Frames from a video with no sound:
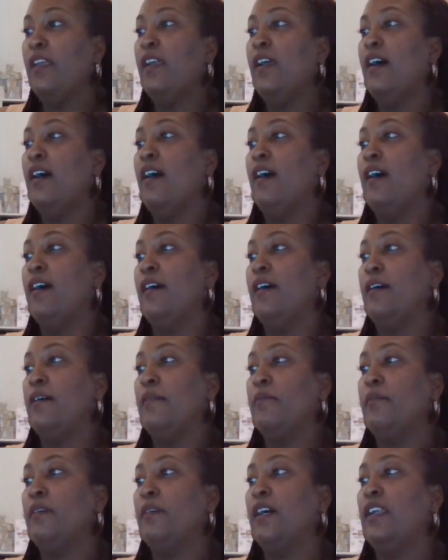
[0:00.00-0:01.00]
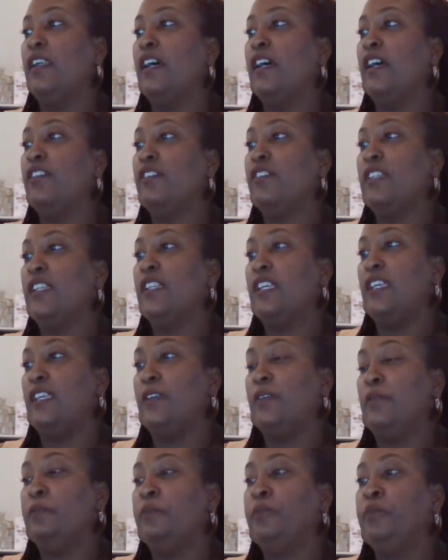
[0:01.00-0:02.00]
Another
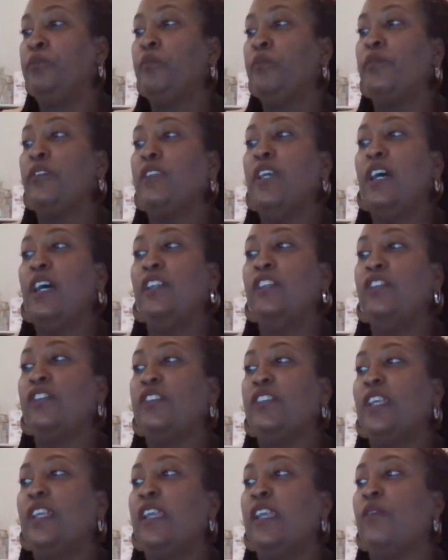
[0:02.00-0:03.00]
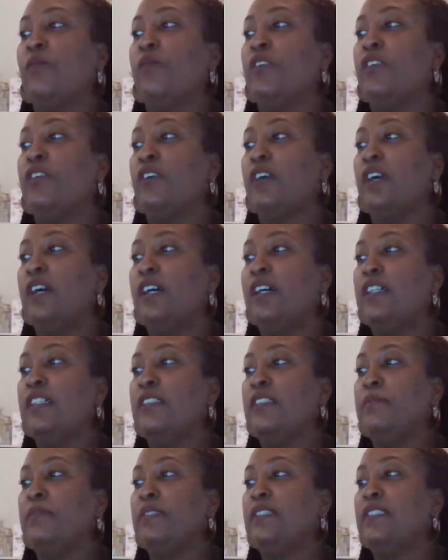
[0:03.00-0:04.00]
thing, understand when your
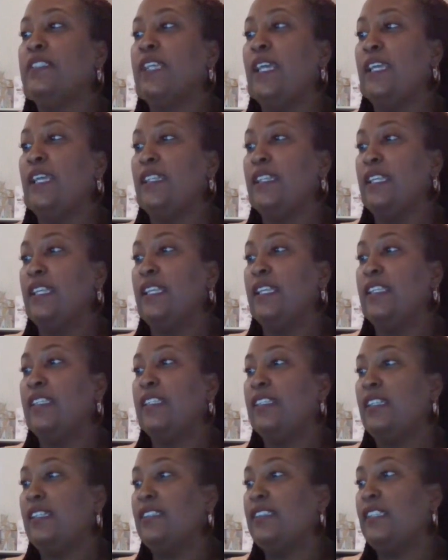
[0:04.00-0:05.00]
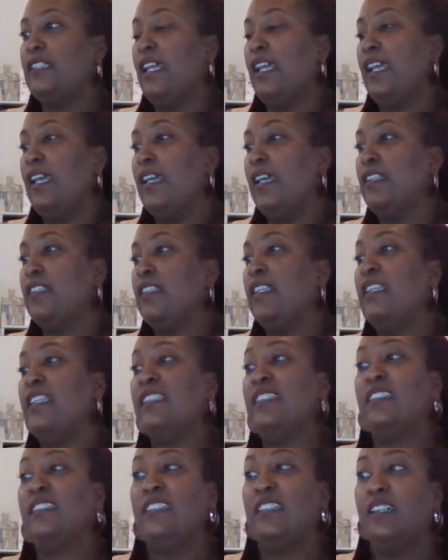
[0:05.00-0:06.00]
husband say things such as
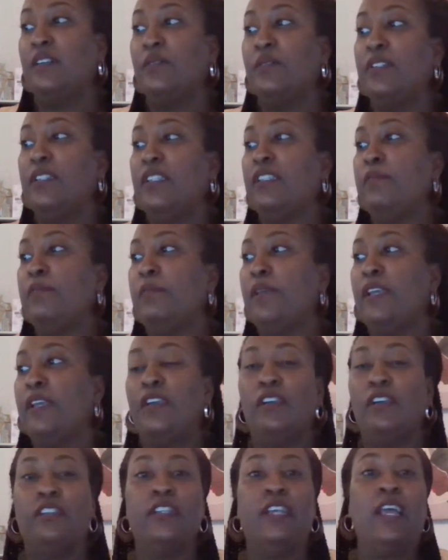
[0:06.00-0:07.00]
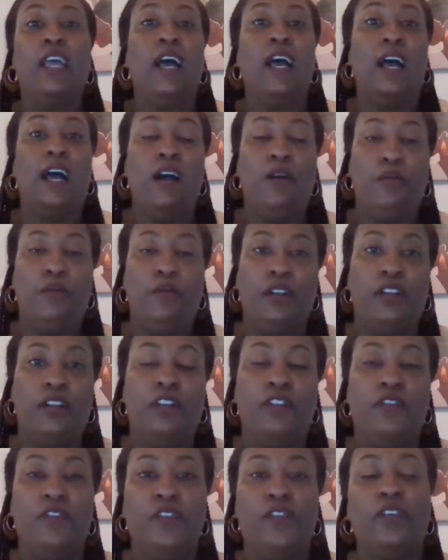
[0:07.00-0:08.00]
he's done with this marriage, I want a
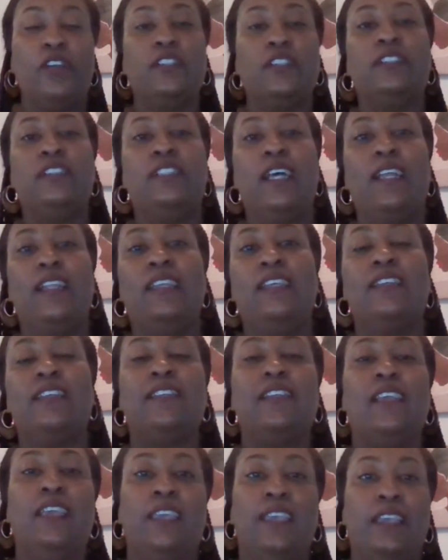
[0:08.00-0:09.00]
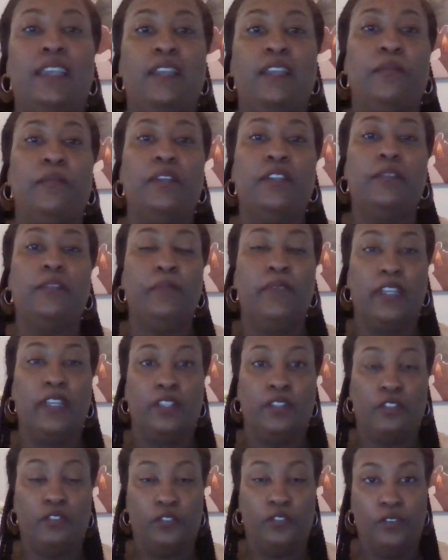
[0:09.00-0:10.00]
divorce, that is the enemy
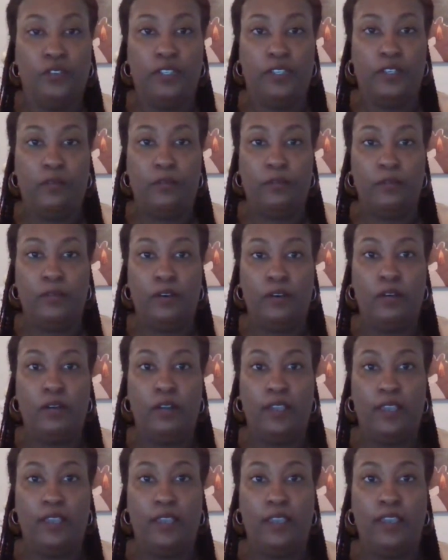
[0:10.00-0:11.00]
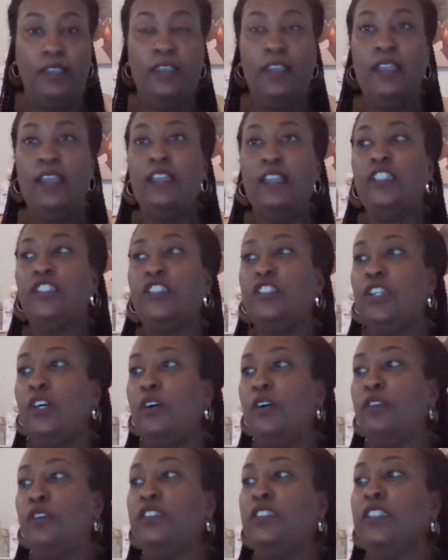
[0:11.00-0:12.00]
speaking through him. Okay.
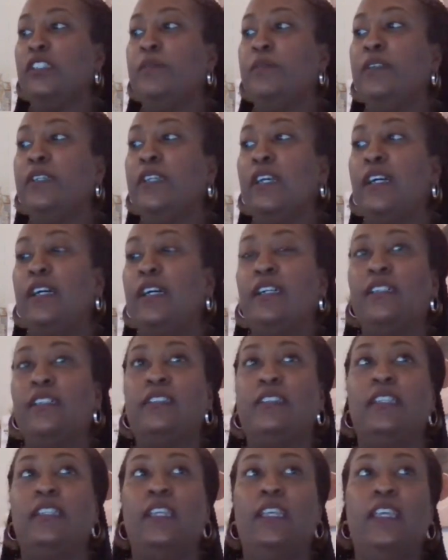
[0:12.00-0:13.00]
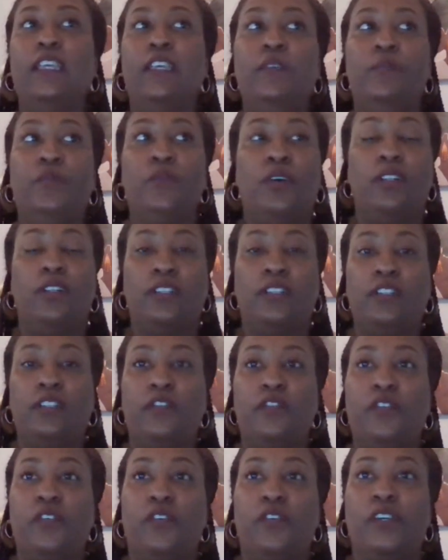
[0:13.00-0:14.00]
So just because he wants a
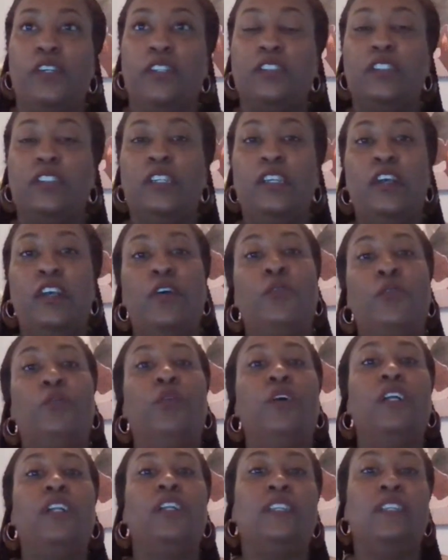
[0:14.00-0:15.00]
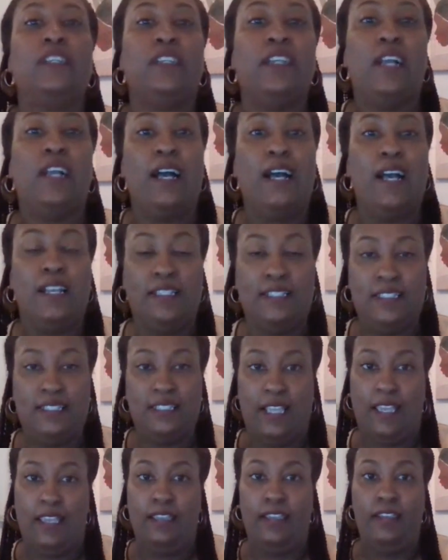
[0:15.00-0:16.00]
divorce, what did God
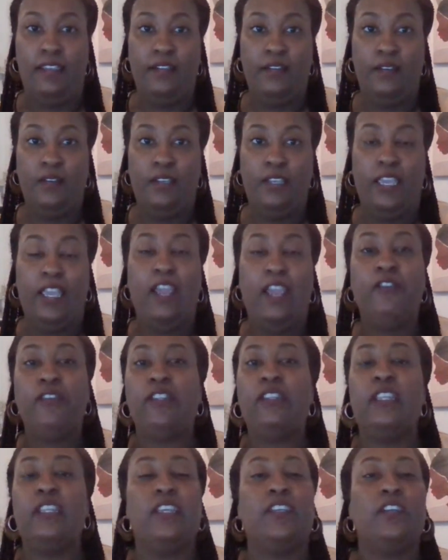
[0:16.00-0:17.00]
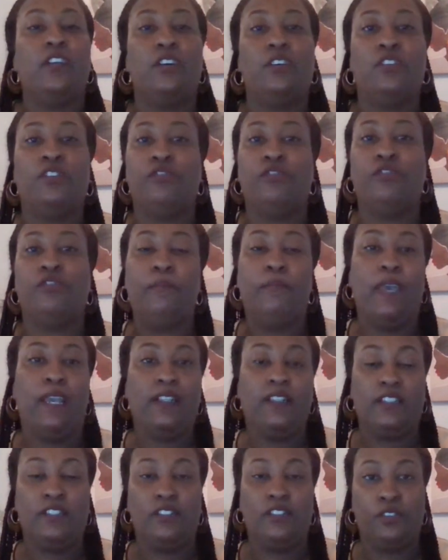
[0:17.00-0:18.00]
say? everything goes right
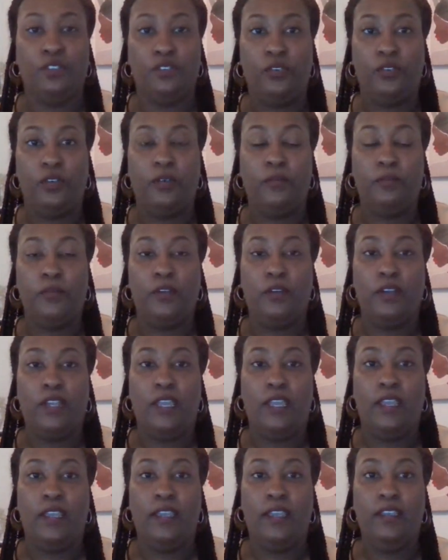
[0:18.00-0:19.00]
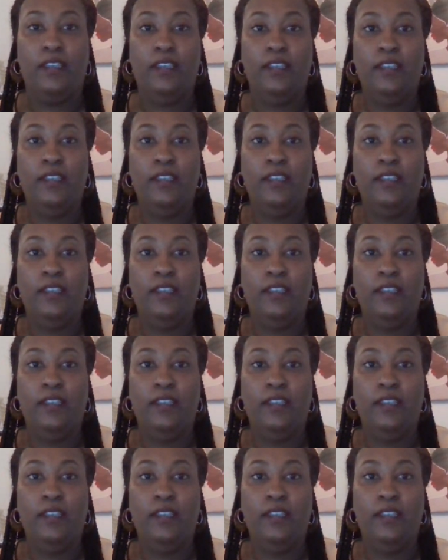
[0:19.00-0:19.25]
back to the Lord, okay?